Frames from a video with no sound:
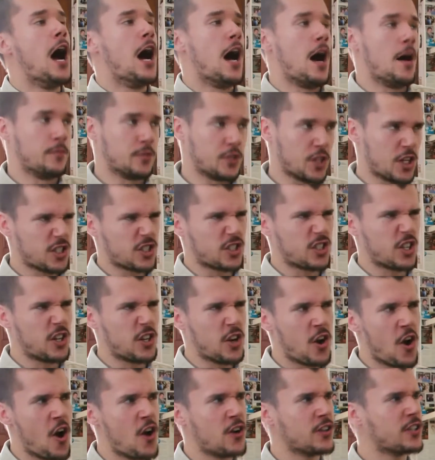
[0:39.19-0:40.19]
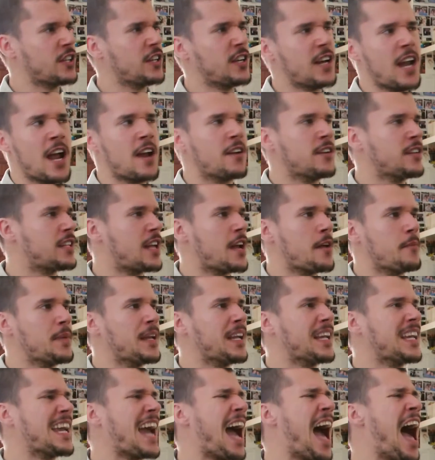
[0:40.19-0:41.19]
I'm just an ordinary
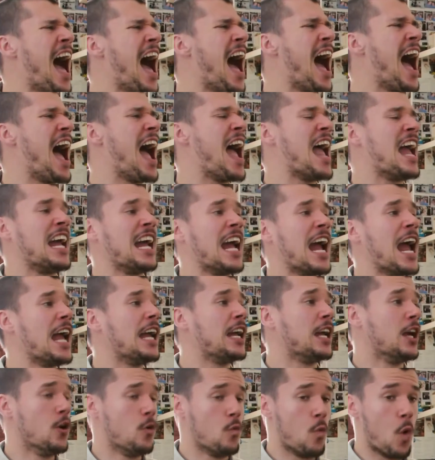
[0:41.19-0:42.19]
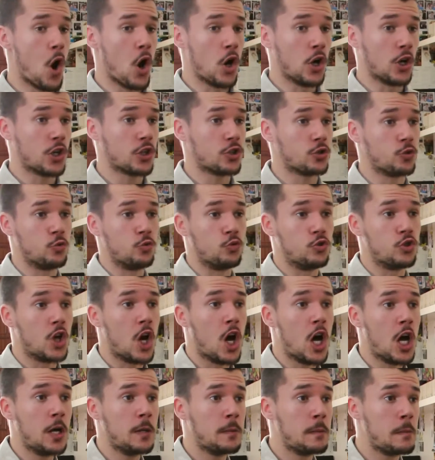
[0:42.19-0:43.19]
demi-guy. Hey, waters to
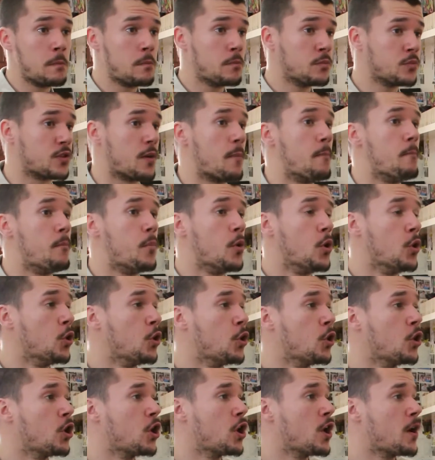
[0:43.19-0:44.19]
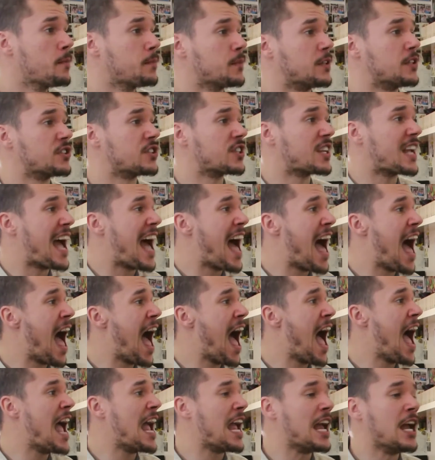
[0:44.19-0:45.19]
thumbs and pull up the
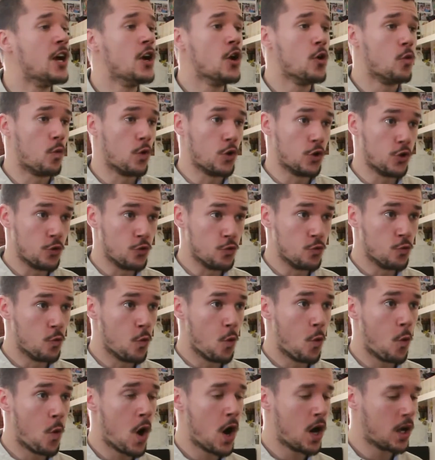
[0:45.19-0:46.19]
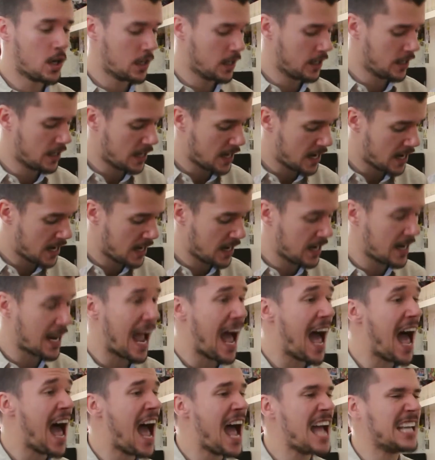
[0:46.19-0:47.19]
sky. When you were waddling, hey,
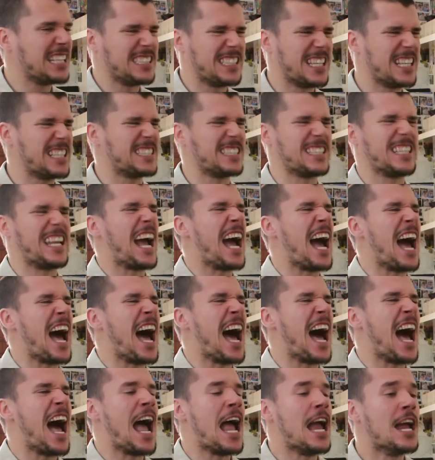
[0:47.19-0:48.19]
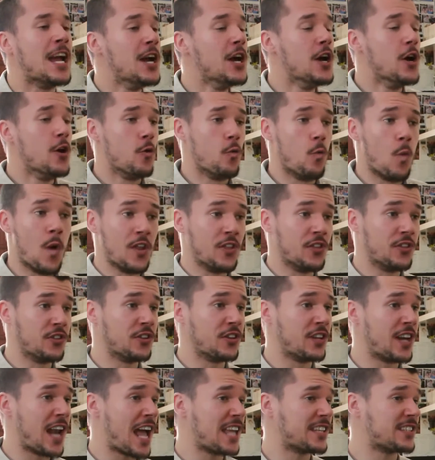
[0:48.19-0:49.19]
hi, this guy. When
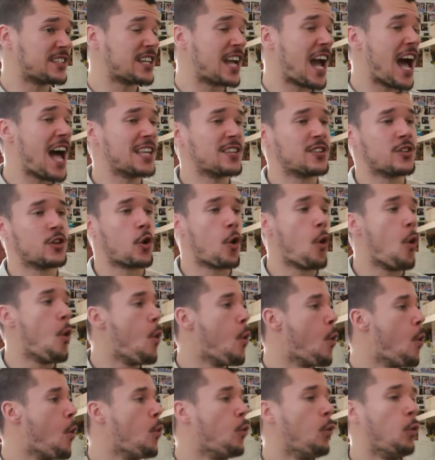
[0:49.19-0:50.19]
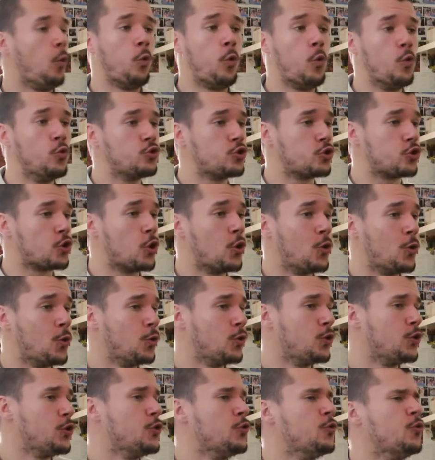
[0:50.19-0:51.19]
the nights got cold, who
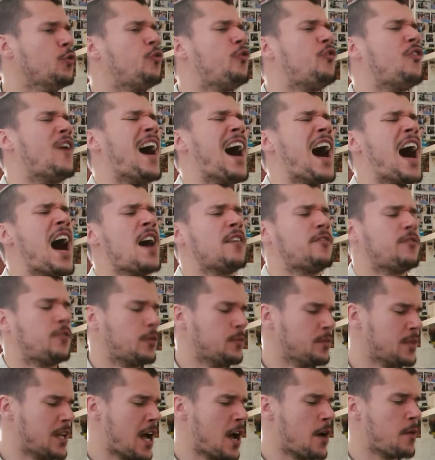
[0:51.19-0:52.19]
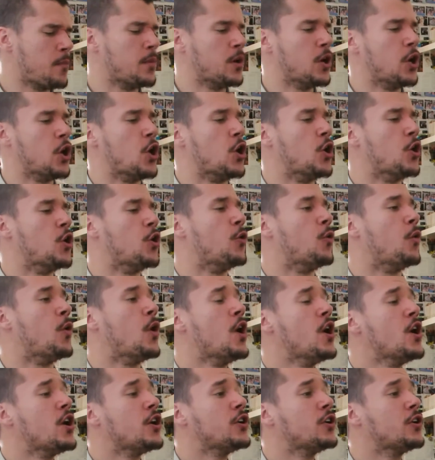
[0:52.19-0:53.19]
stole you far from down below?
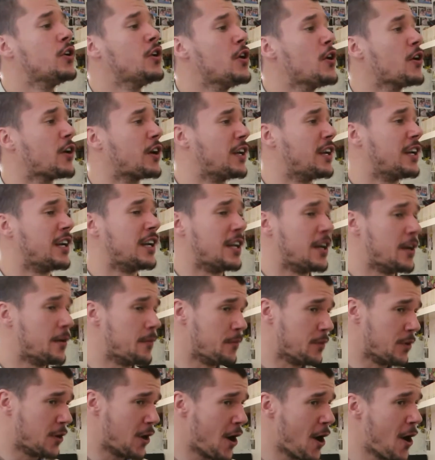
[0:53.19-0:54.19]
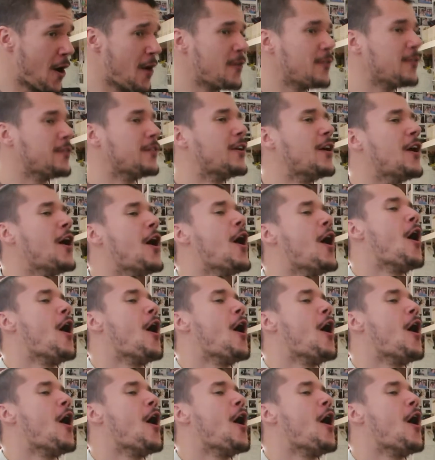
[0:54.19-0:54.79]
You look at him, yo.